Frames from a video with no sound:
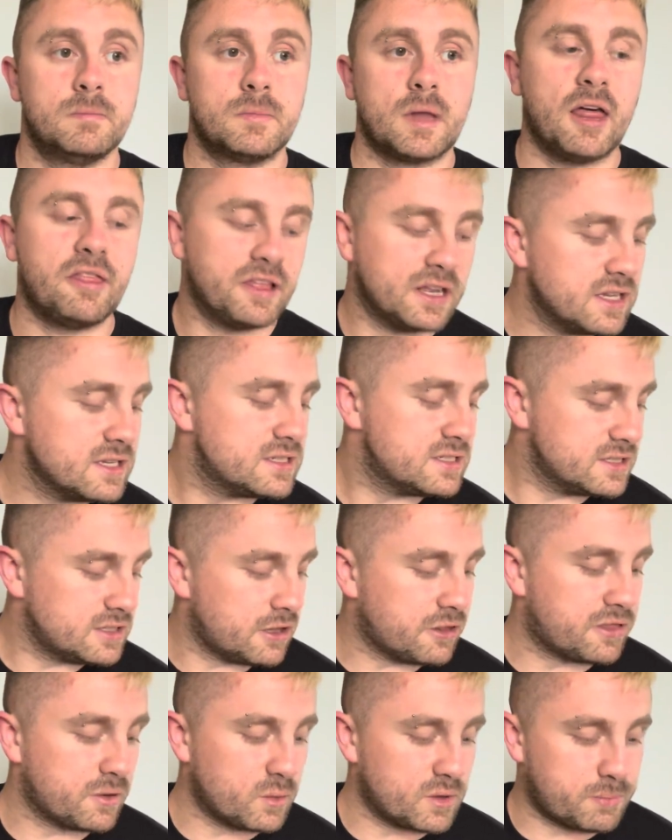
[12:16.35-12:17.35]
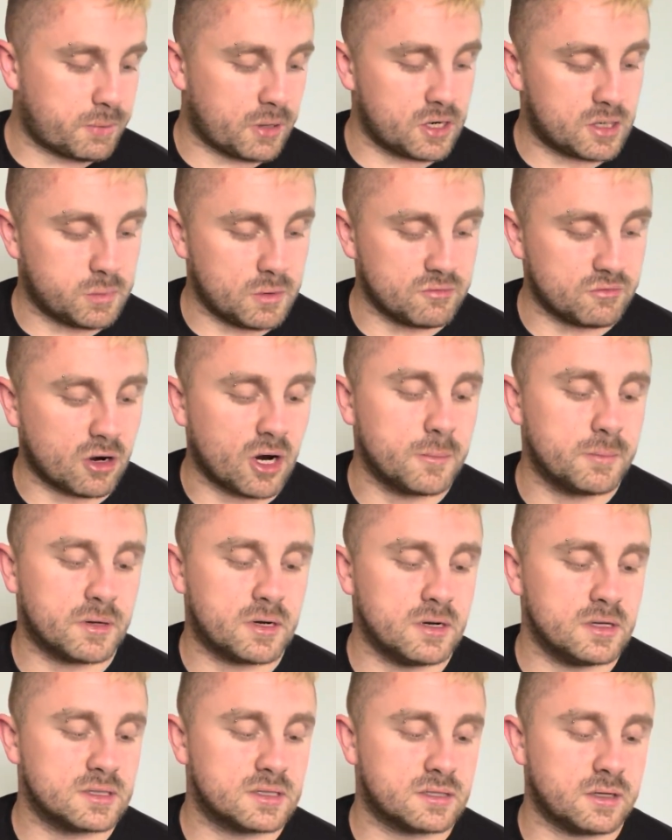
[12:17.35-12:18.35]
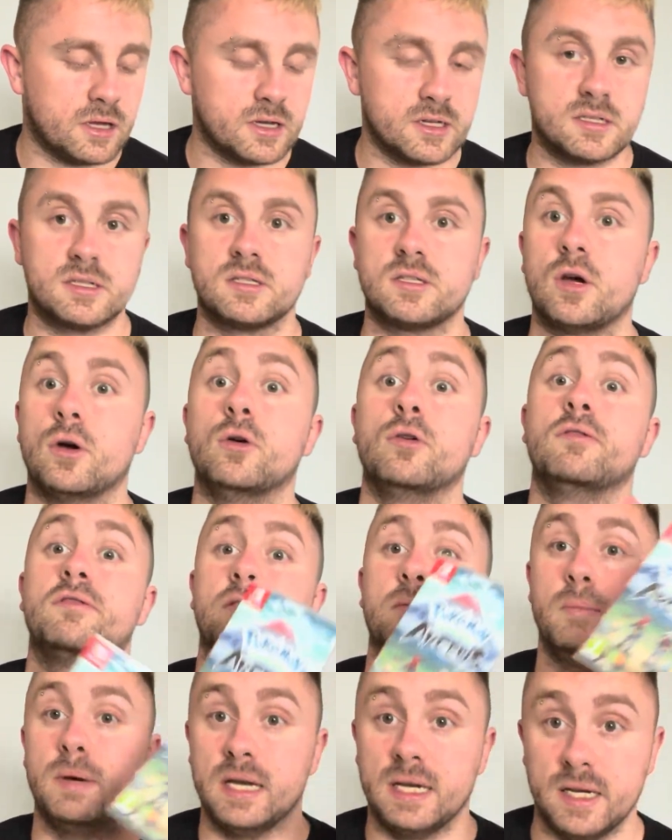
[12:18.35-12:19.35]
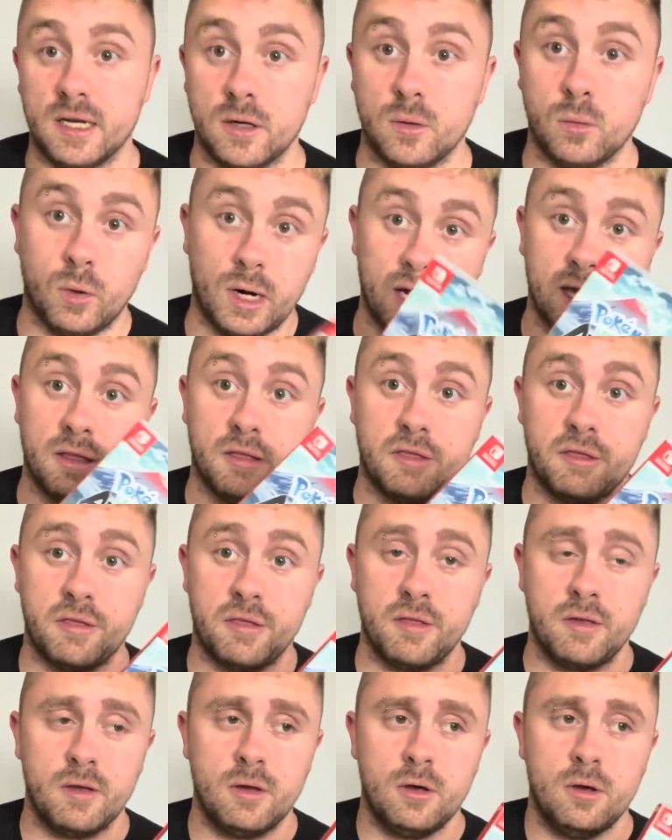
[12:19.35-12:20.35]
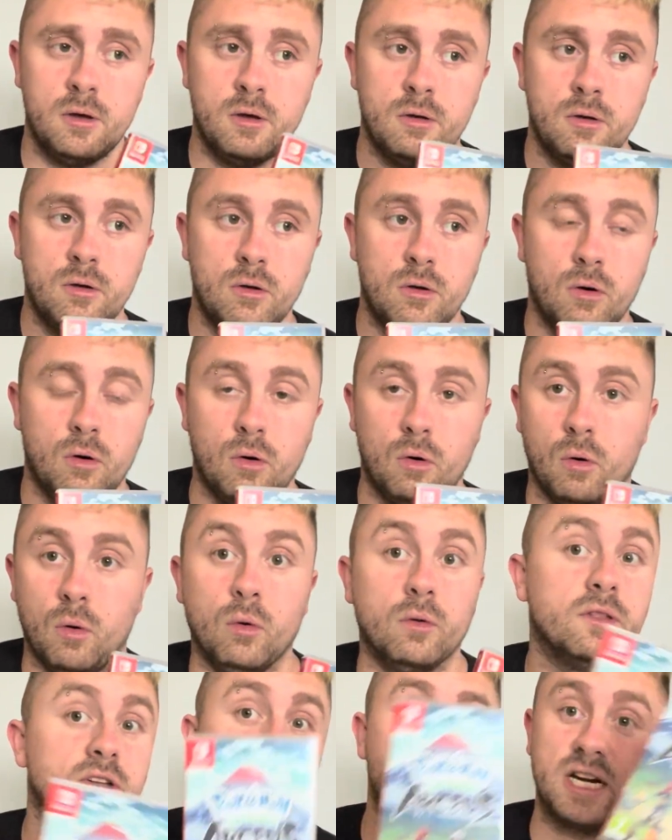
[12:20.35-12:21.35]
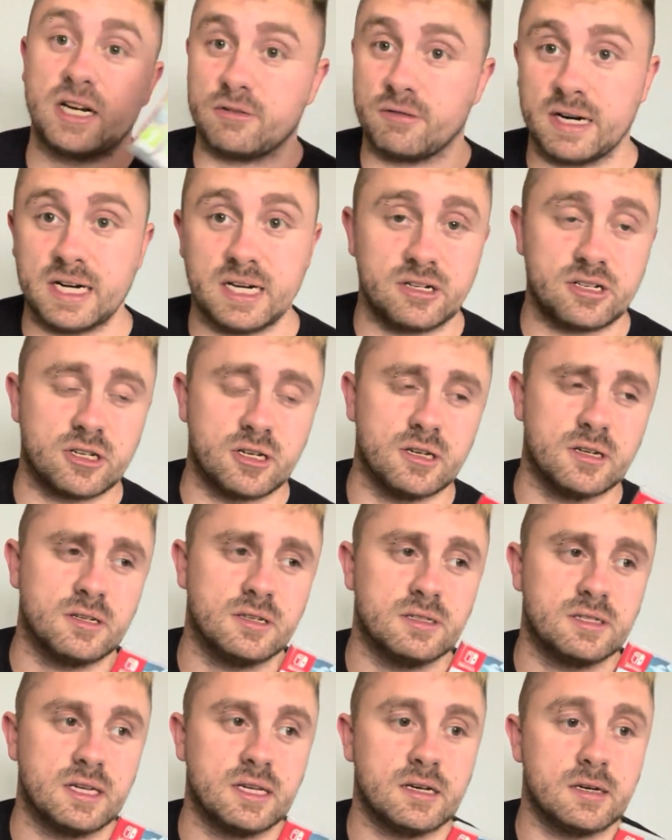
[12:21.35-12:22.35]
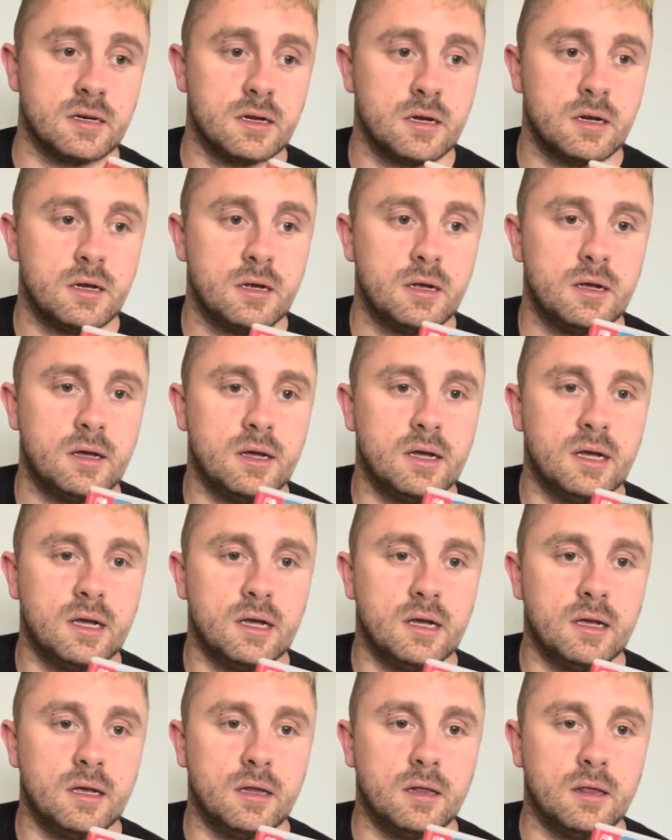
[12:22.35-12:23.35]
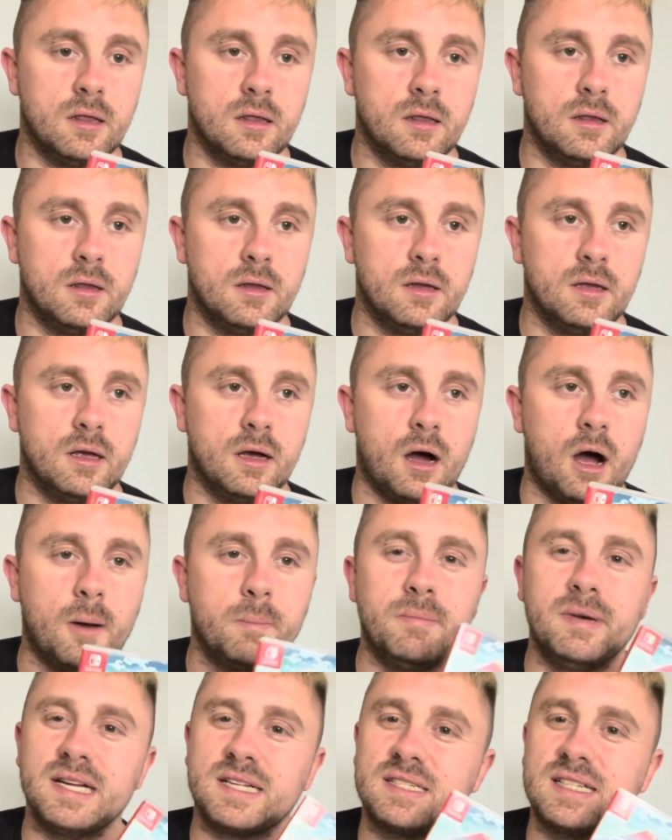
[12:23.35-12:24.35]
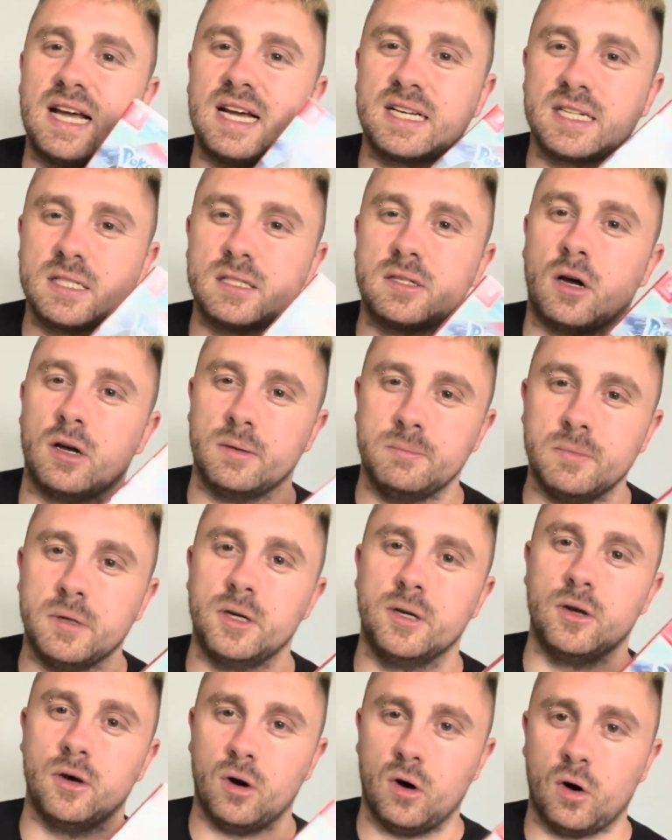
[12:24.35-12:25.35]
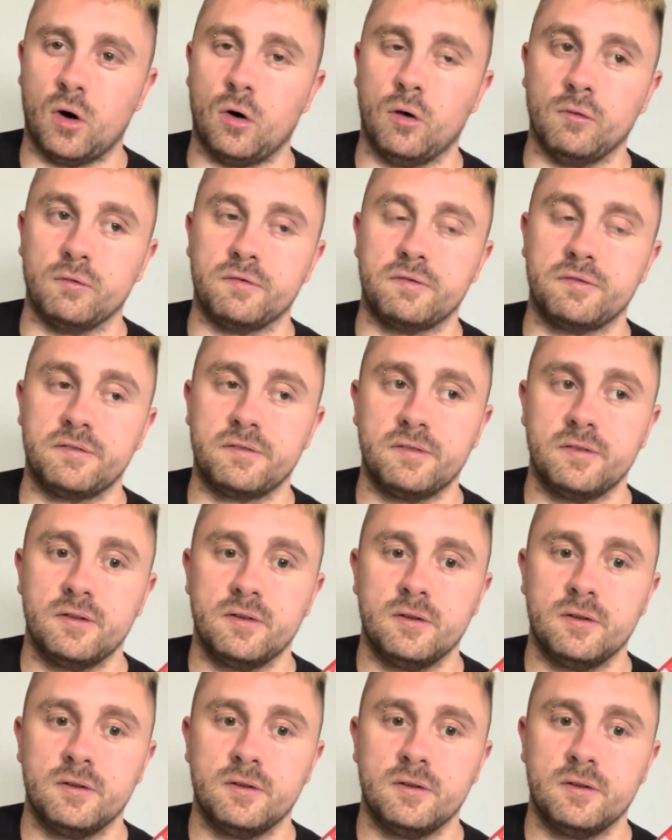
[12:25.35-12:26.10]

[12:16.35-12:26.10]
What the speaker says: think this is the other thing with Pokemon, right, because like so familiar with all the generations, and I miss that excitement of,